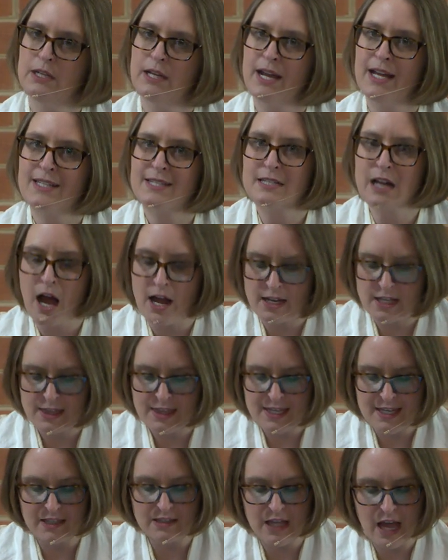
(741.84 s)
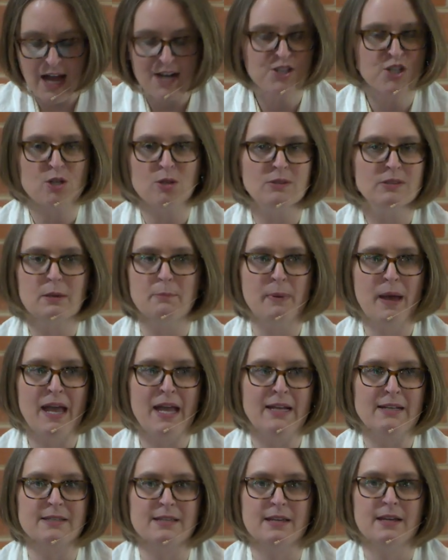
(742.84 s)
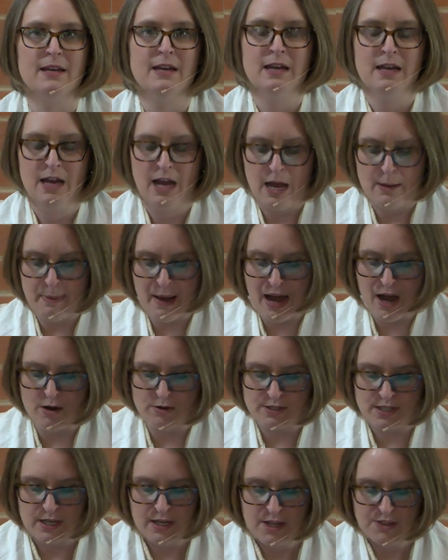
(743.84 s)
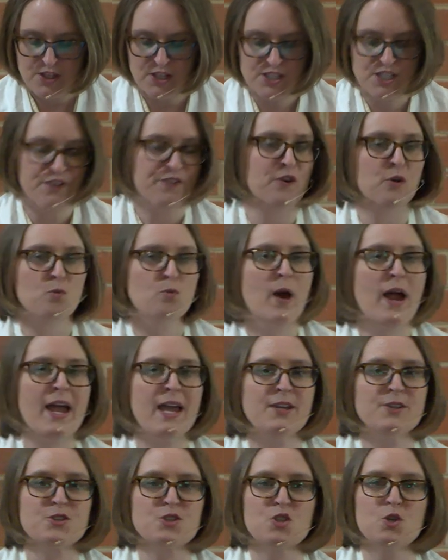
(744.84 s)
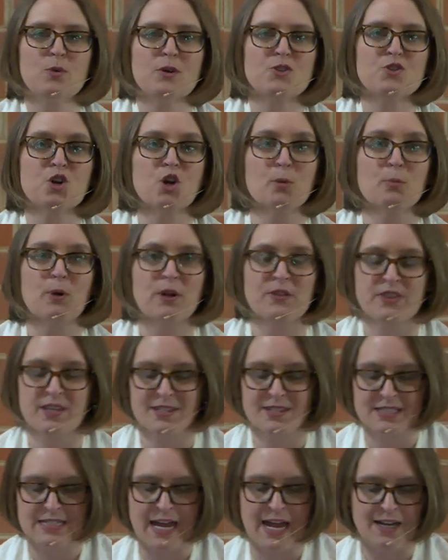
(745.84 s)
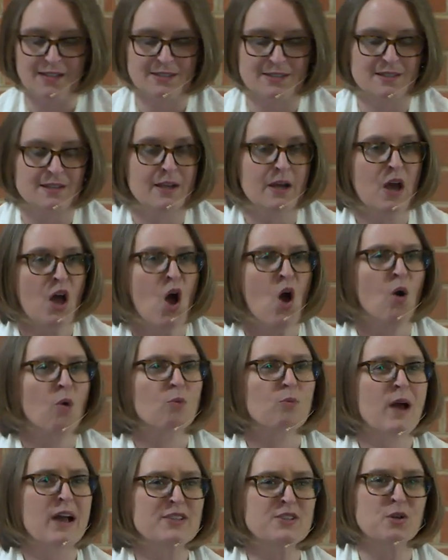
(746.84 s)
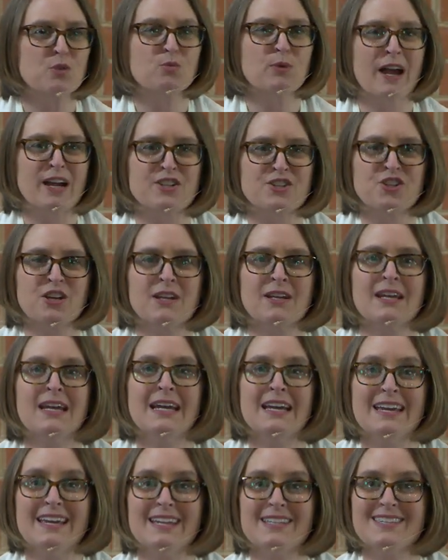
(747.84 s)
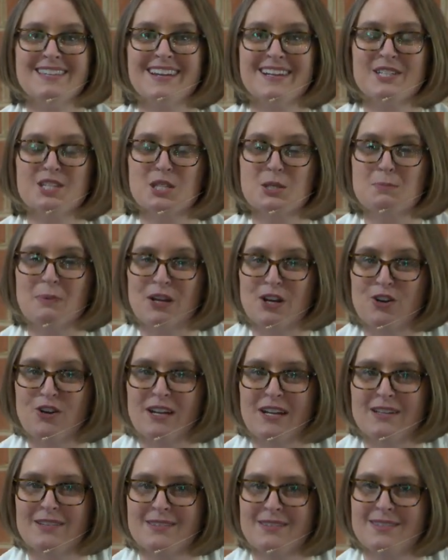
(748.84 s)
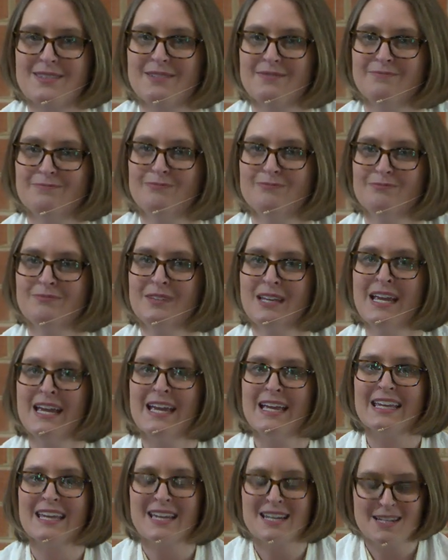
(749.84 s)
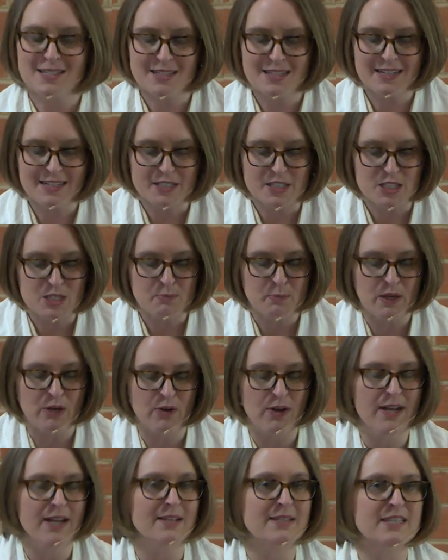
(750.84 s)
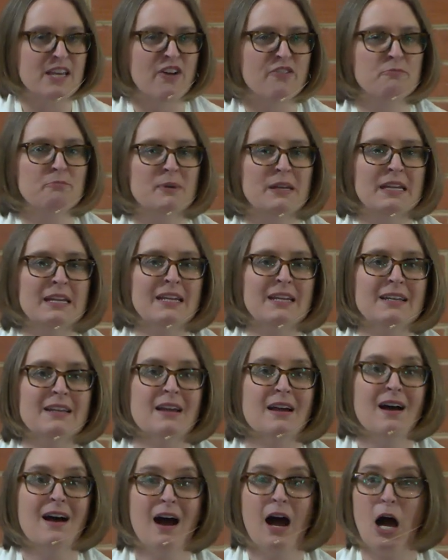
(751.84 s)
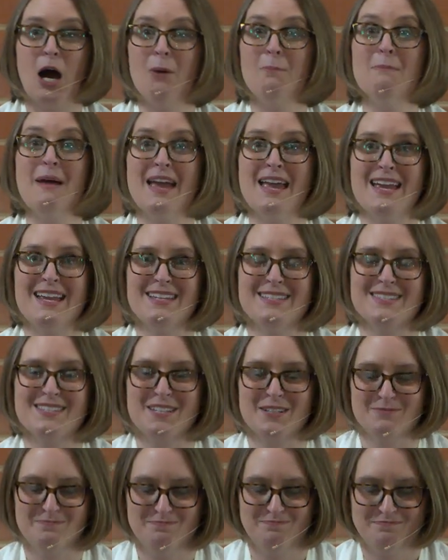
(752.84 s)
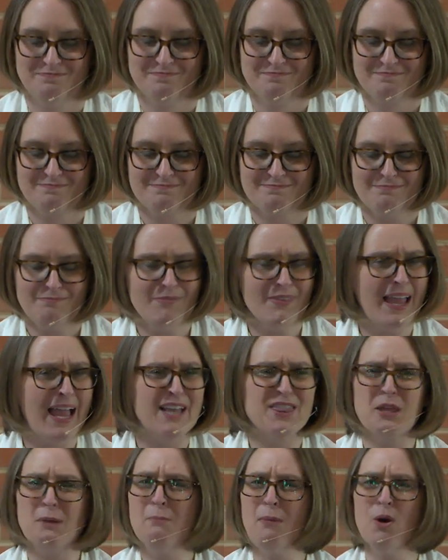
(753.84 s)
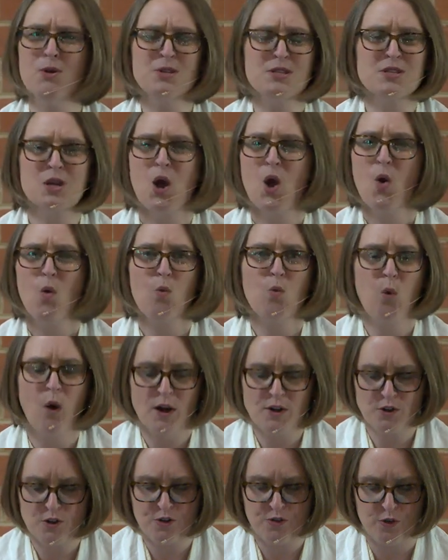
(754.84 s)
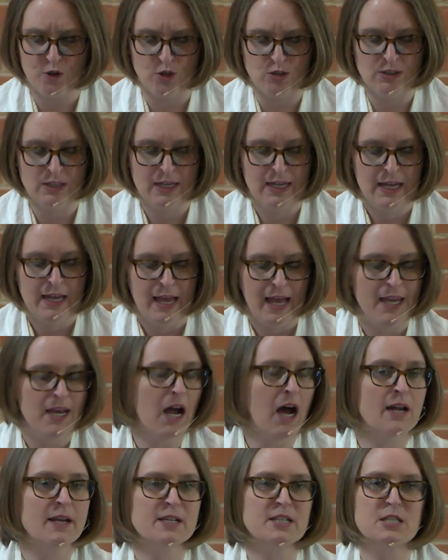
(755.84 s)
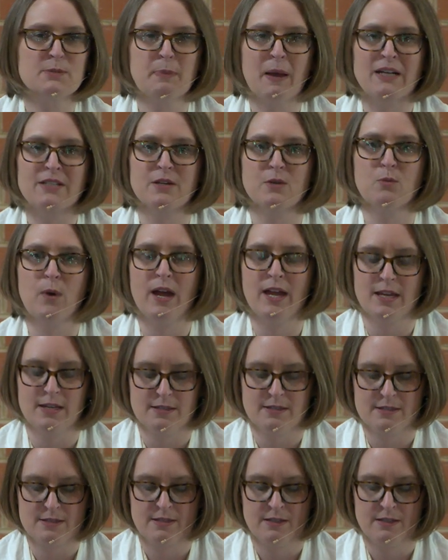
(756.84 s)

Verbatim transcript: It's not a theological debate about the different ways to interpret this text. Resurrection is an experience. It is an experience of being amazed at the most wonderful and unexpected ways.